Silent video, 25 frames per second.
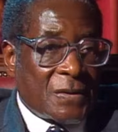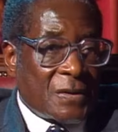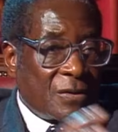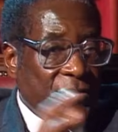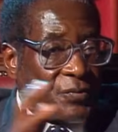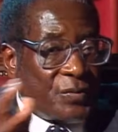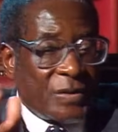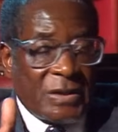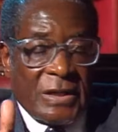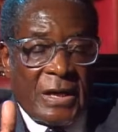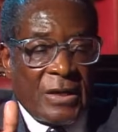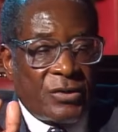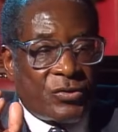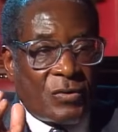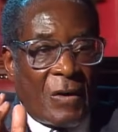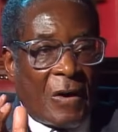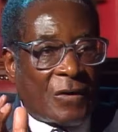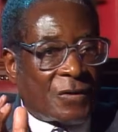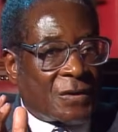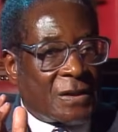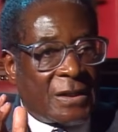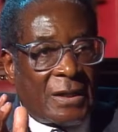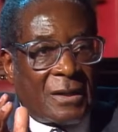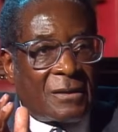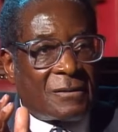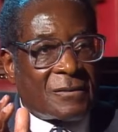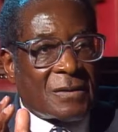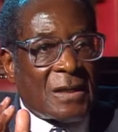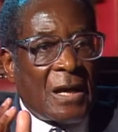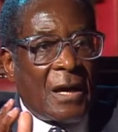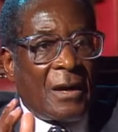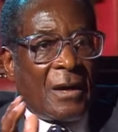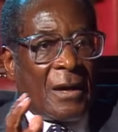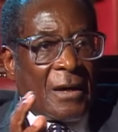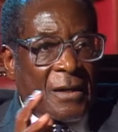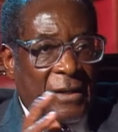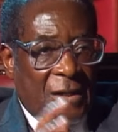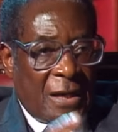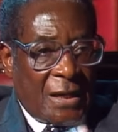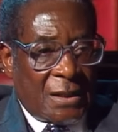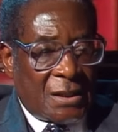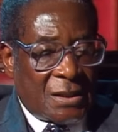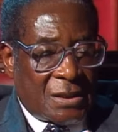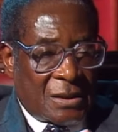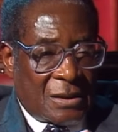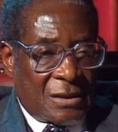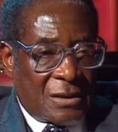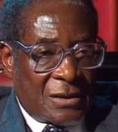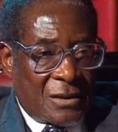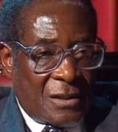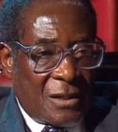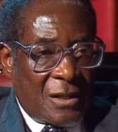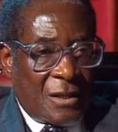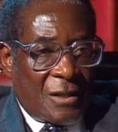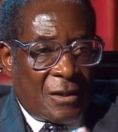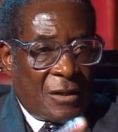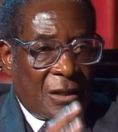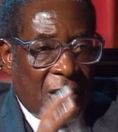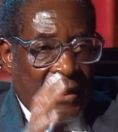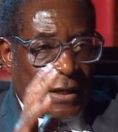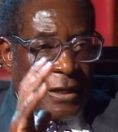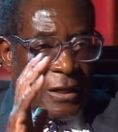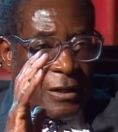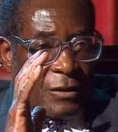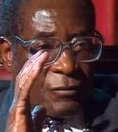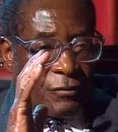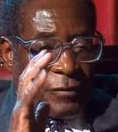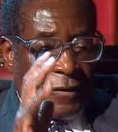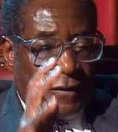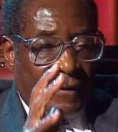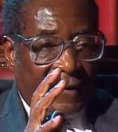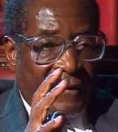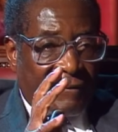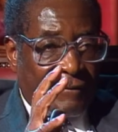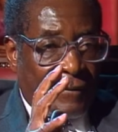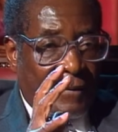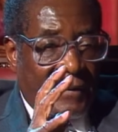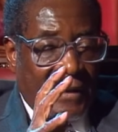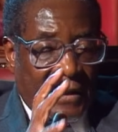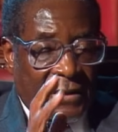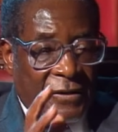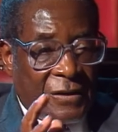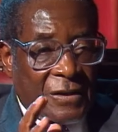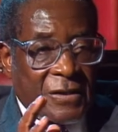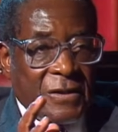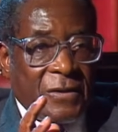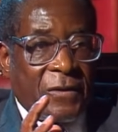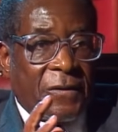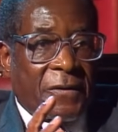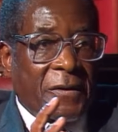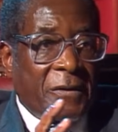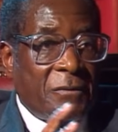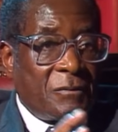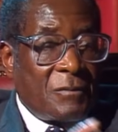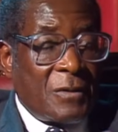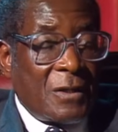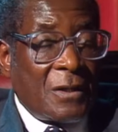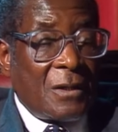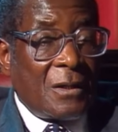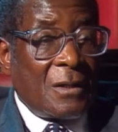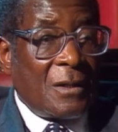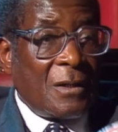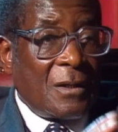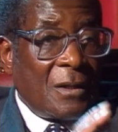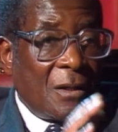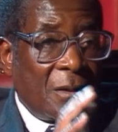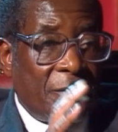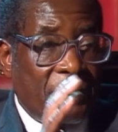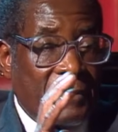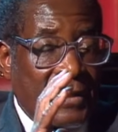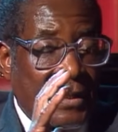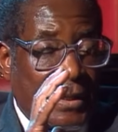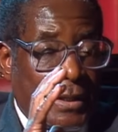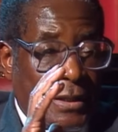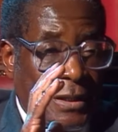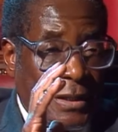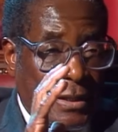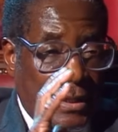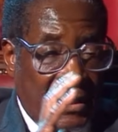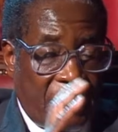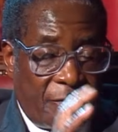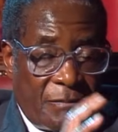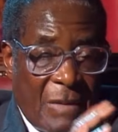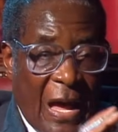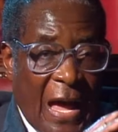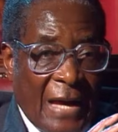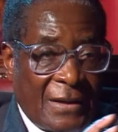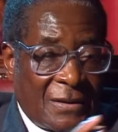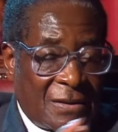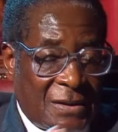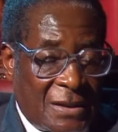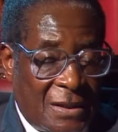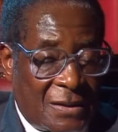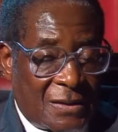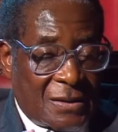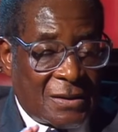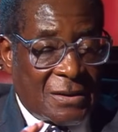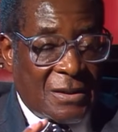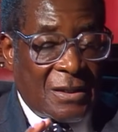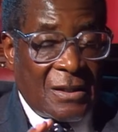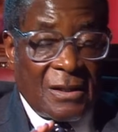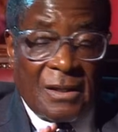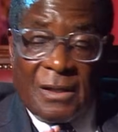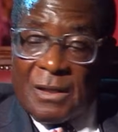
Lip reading: and we say to ourselves, yes, we have in theory been Marxist,